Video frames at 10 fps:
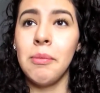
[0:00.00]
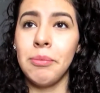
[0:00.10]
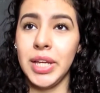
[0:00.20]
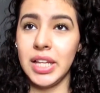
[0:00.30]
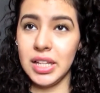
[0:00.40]

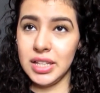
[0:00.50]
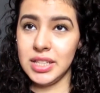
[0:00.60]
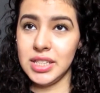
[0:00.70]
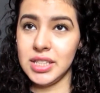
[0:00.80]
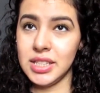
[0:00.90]

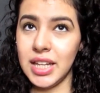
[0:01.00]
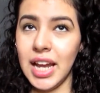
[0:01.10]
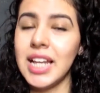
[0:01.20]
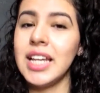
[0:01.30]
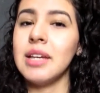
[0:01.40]
because
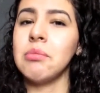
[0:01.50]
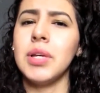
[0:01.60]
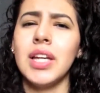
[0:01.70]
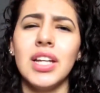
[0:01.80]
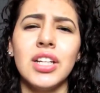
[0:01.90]
getting it
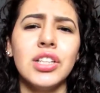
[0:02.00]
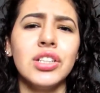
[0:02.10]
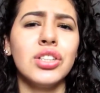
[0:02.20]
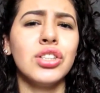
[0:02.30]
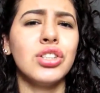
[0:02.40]

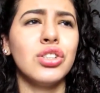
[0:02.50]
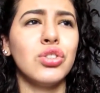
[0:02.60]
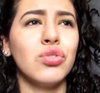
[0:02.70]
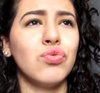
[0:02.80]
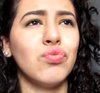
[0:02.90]
pierced
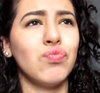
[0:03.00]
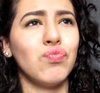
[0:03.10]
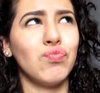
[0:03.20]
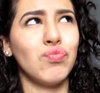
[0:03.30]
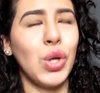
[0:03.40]

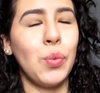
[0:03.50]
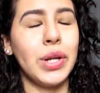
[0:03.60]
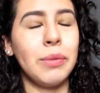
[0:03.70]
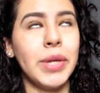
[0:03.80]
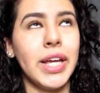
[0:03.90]
would
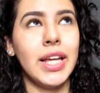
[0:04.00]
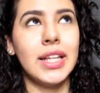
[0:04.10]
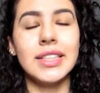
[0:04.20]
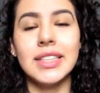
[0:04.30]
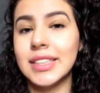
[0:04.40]
have
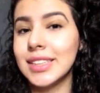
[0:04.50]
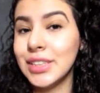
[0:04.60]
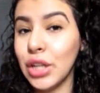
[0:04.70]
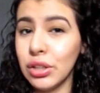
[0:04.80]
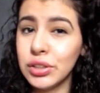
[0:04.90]
been
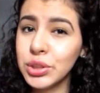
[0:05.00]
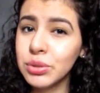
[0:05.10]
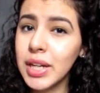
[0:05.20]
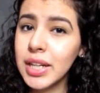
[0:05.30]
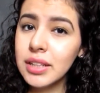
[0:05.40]
$60
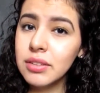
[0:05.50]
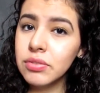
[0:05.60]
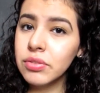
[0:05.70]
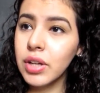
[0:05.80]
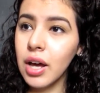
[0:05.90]
where I
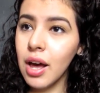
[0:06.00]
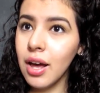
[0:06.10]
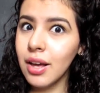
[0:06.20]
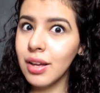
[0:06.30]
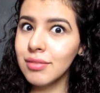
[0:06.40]
live.
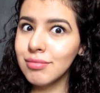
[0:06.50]
Uh-huh.